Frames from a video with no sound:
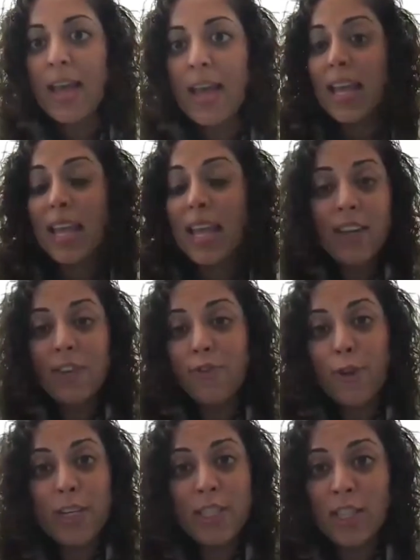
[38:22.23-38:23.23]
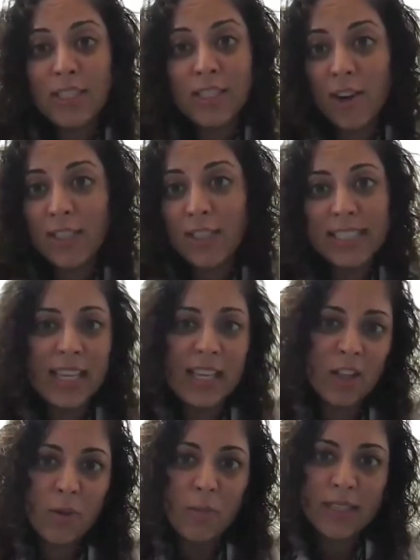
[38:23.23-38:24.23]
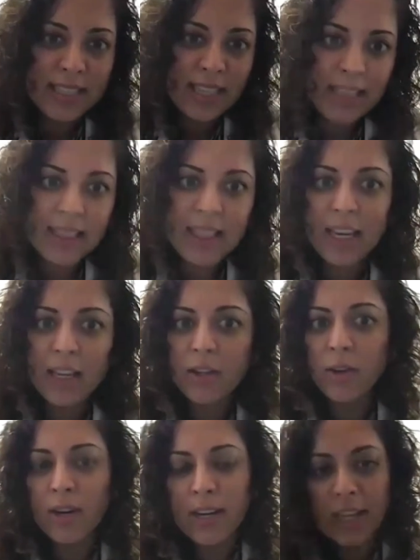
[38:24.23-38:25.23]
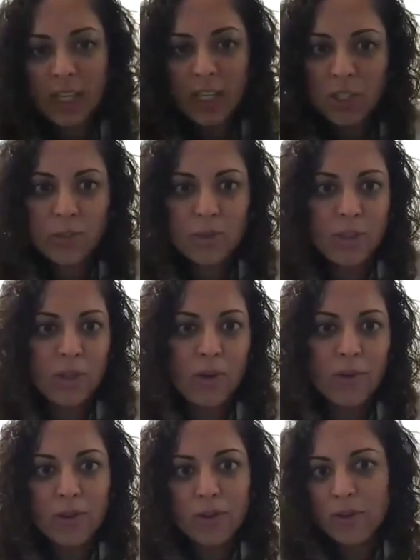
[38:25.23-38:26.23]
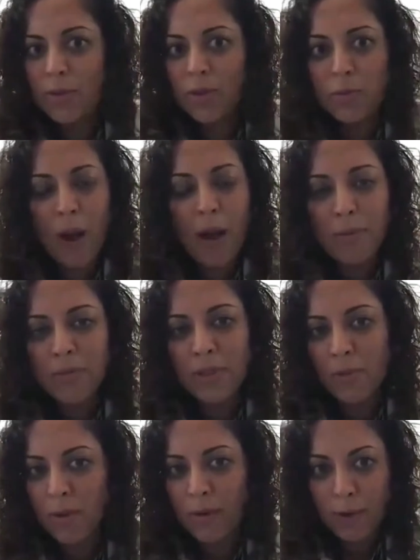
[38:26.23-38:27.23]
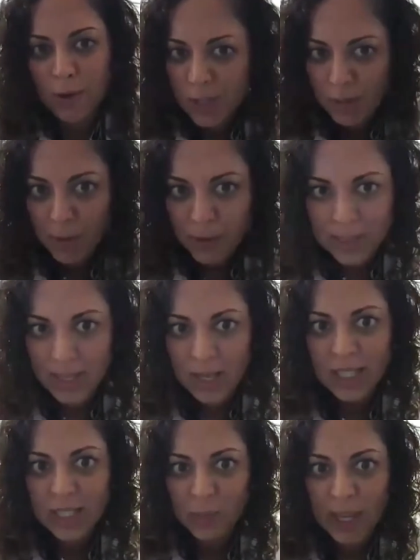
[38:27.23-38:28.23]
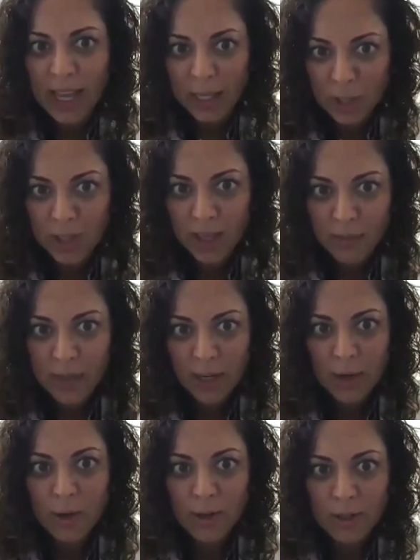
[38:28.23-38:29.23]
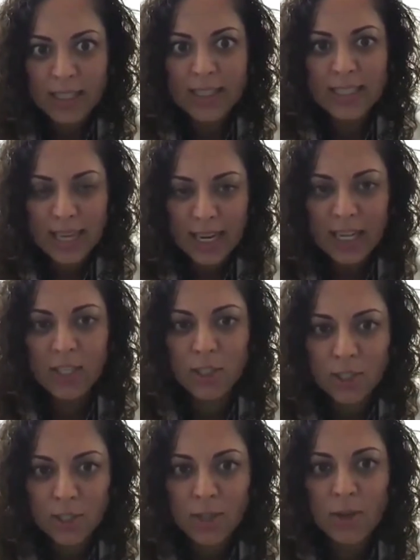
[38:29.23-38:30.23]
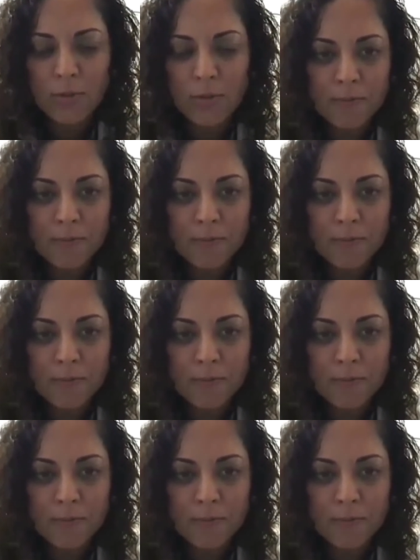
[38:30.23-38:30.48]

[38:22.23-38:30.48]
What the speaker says: Even if we should start to see a little bit of skin thinning or any issues, those problems are reversible as long as we catch them at an early stage. So.